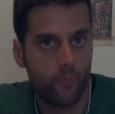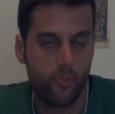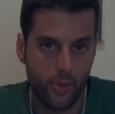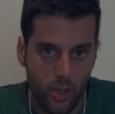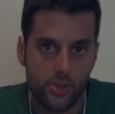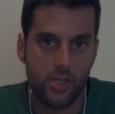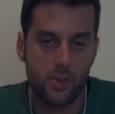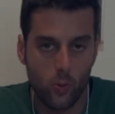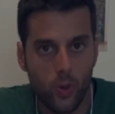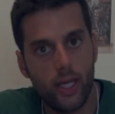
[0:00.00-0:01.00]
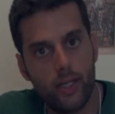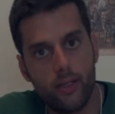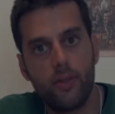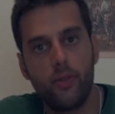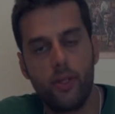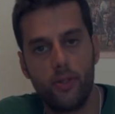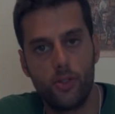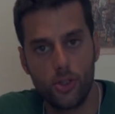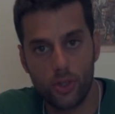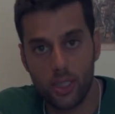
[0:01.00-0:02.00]
process when the
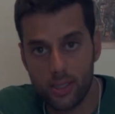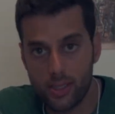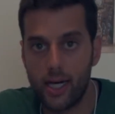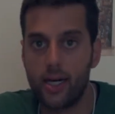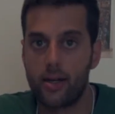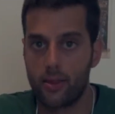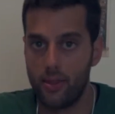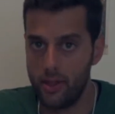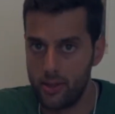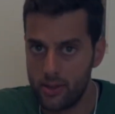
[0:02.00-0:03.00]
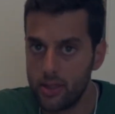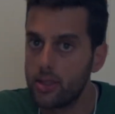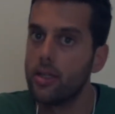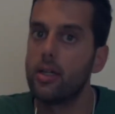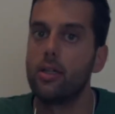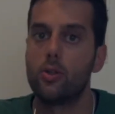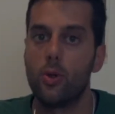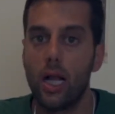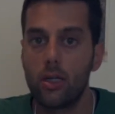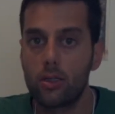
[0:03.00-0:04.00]
sugars are turned into
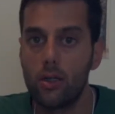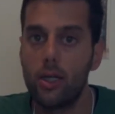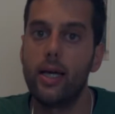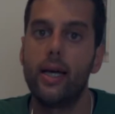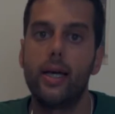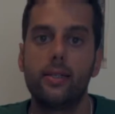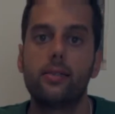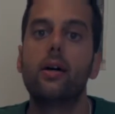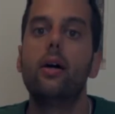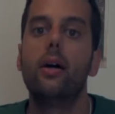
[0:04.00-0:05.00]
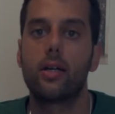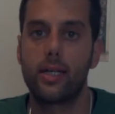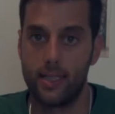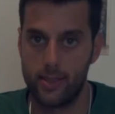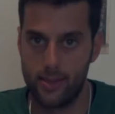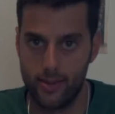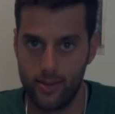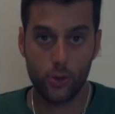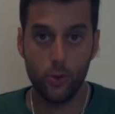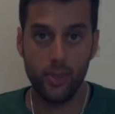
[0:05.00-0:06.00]
alcohol and gas.
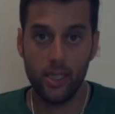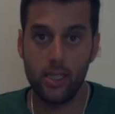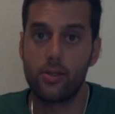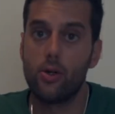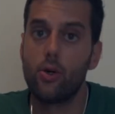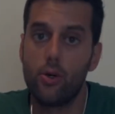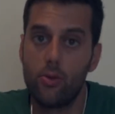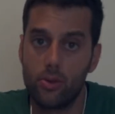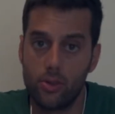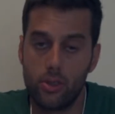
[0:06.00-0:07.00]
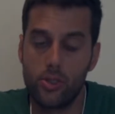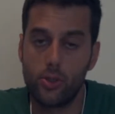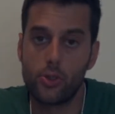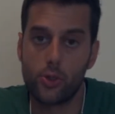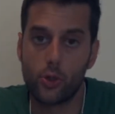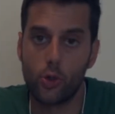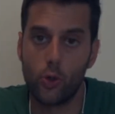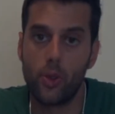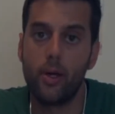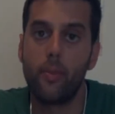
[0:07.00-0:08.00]
Scooby is also
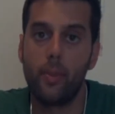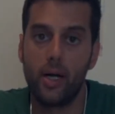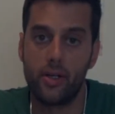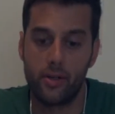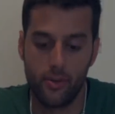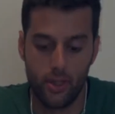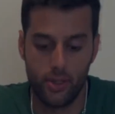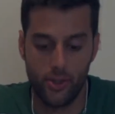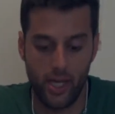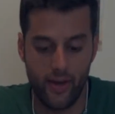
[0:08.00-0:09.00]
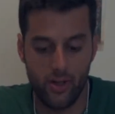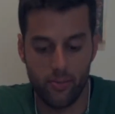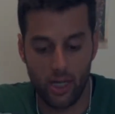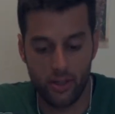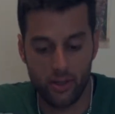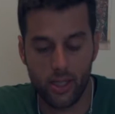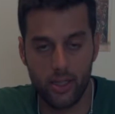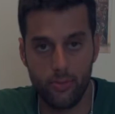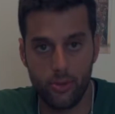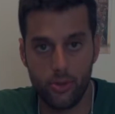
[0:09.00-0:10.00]
called mother. So every mother
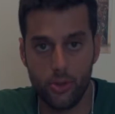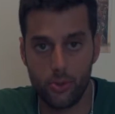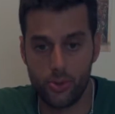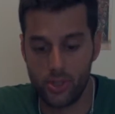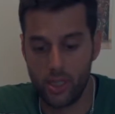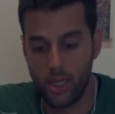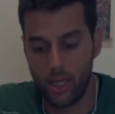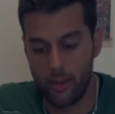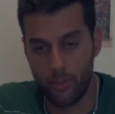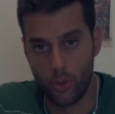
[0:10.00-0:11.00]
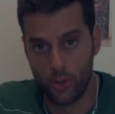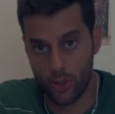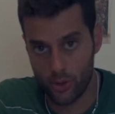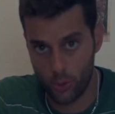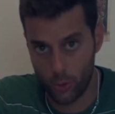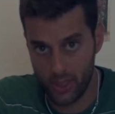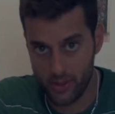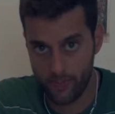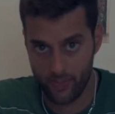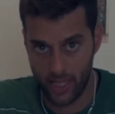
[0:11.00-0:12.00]
can produce more
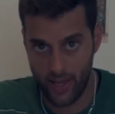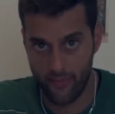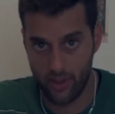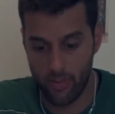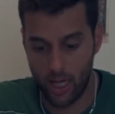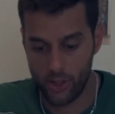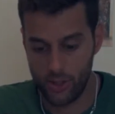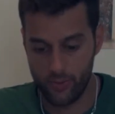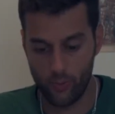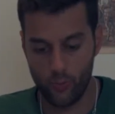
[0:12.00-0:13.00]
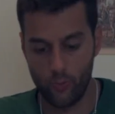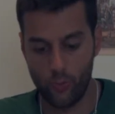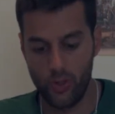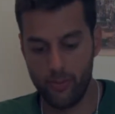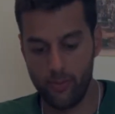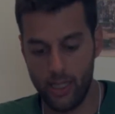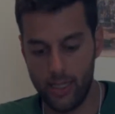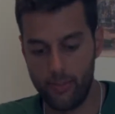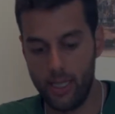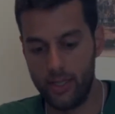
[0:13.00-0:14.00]
Scoobies. Every batch with
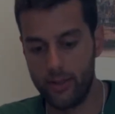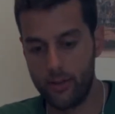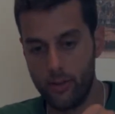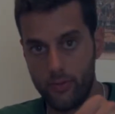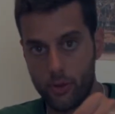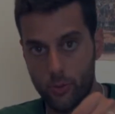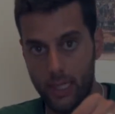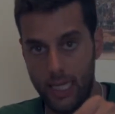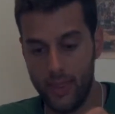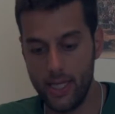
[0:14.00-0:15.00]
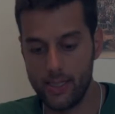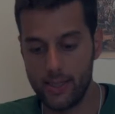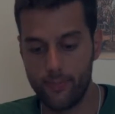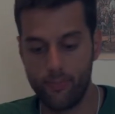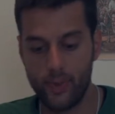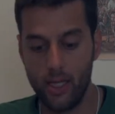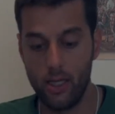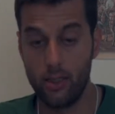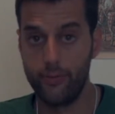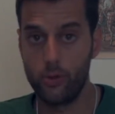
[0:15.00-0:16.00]
a mother of Scooby like this
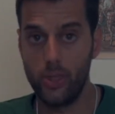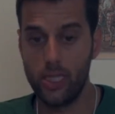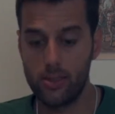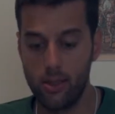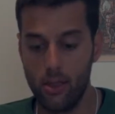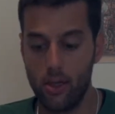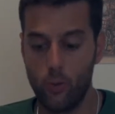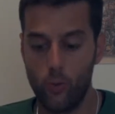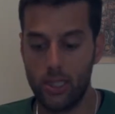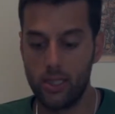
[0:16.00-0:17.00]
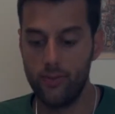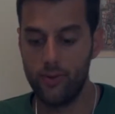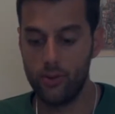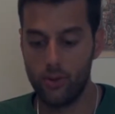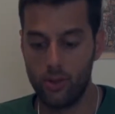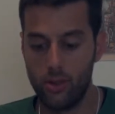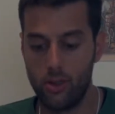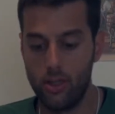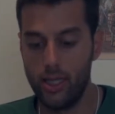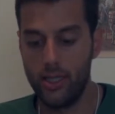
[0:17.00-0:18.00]
in 4 weeks will give you
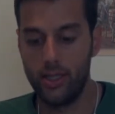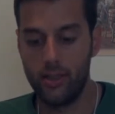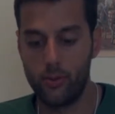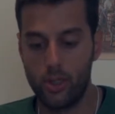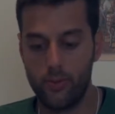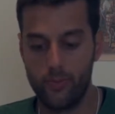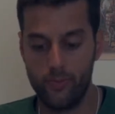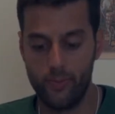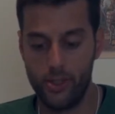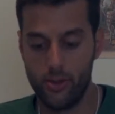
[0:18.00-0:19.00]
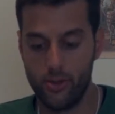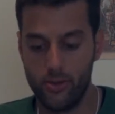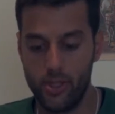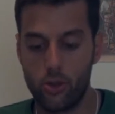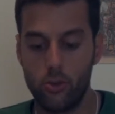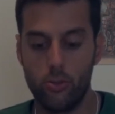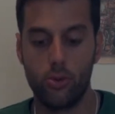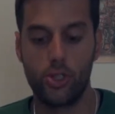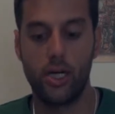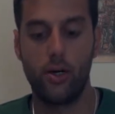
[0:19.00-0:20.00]
another one. So the
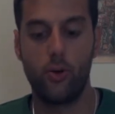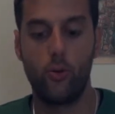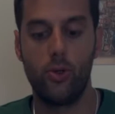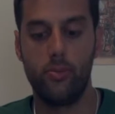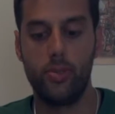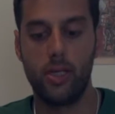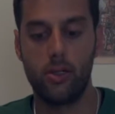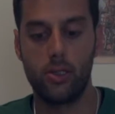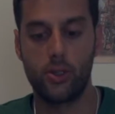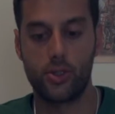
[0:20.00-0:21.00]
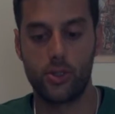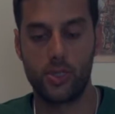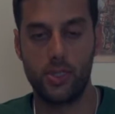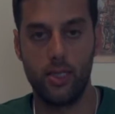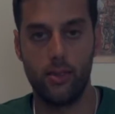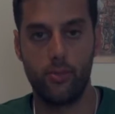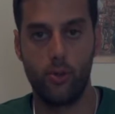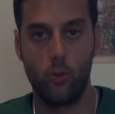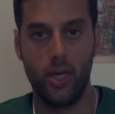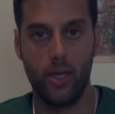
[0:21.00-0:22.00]
kombucha will be also a
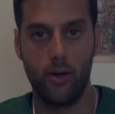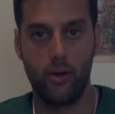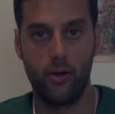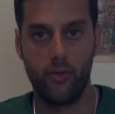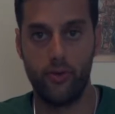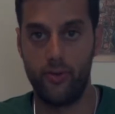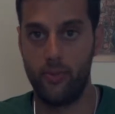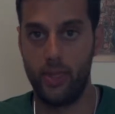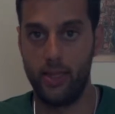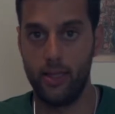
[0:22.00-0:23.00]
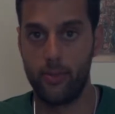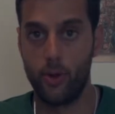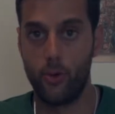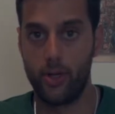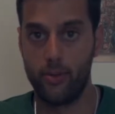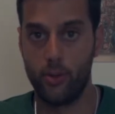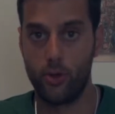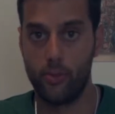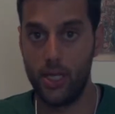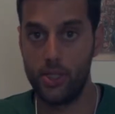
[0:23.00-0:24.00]
sustainable way of fermenting more and
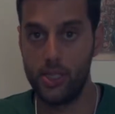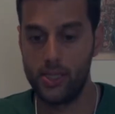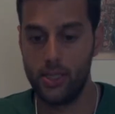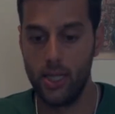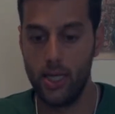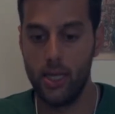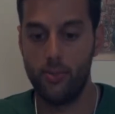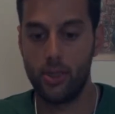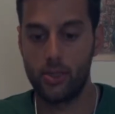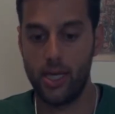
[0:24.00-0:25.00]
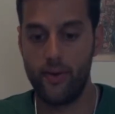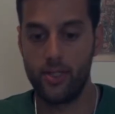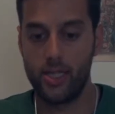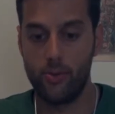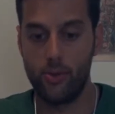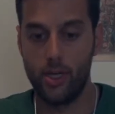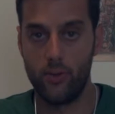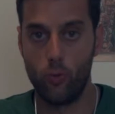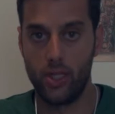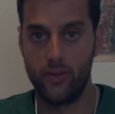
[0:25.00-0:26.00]
more batches, because every time you
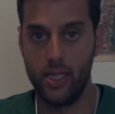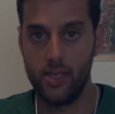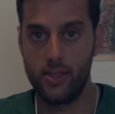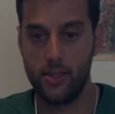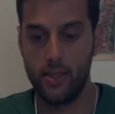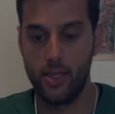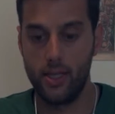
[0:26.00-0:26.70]
add one of these